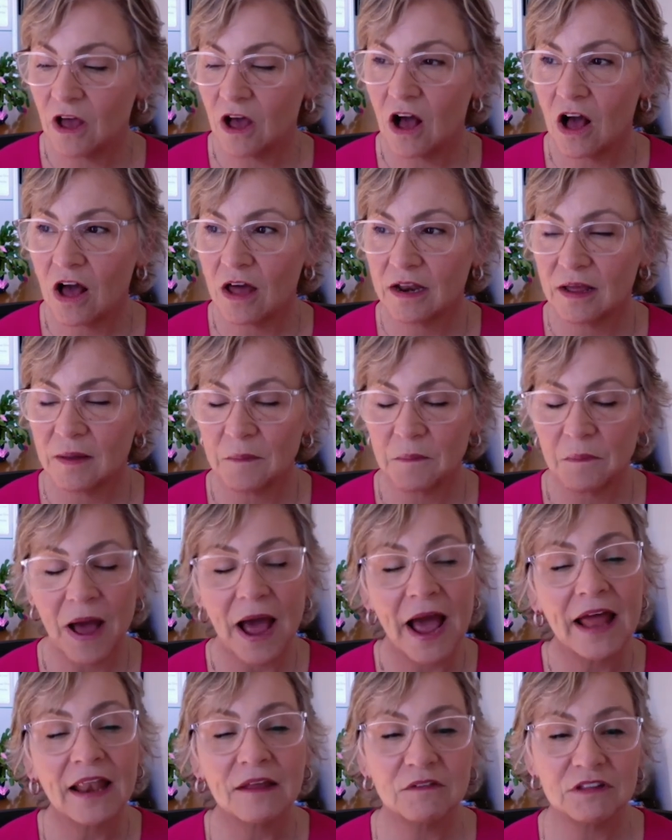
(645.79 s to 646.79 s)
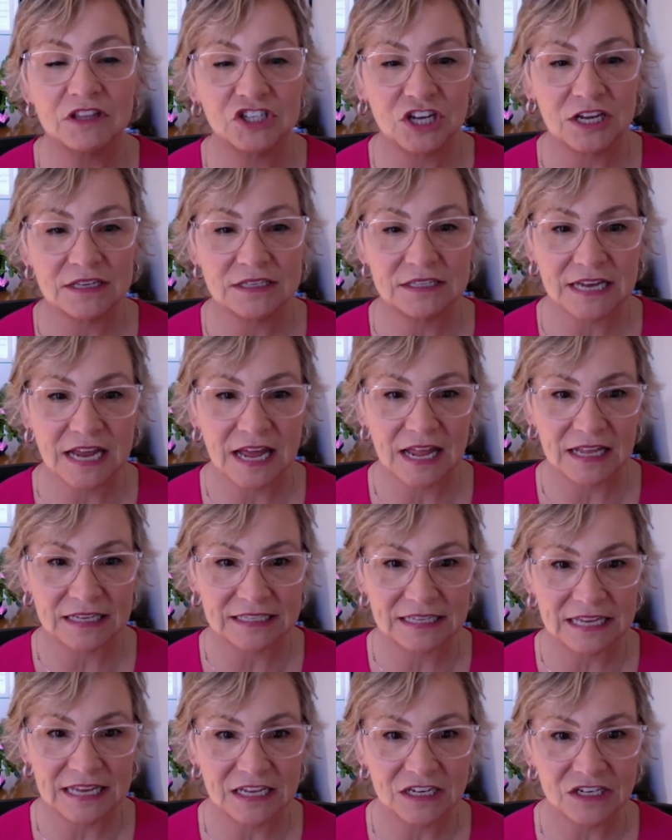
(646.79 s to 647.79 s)
on a pilot with Jason
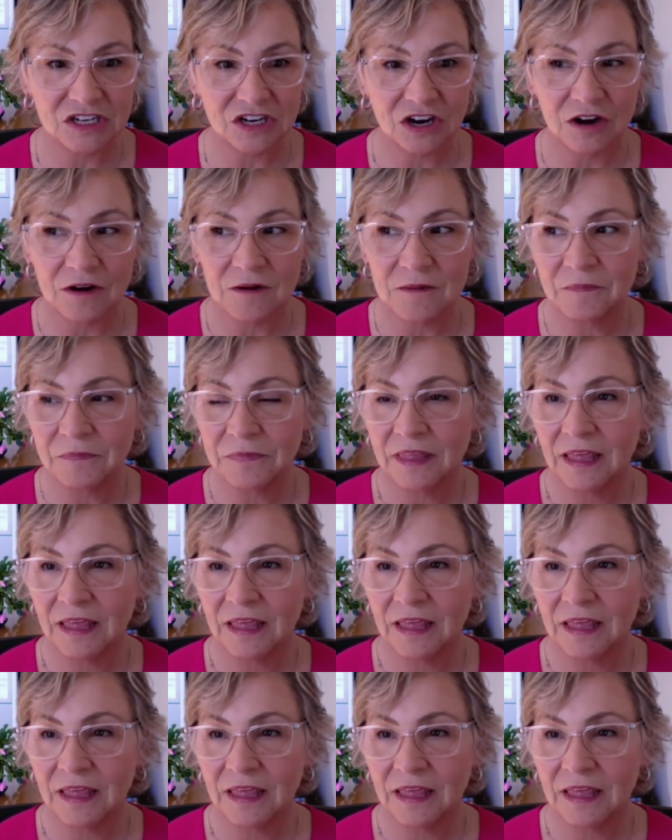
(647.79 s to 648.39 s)
Alexander.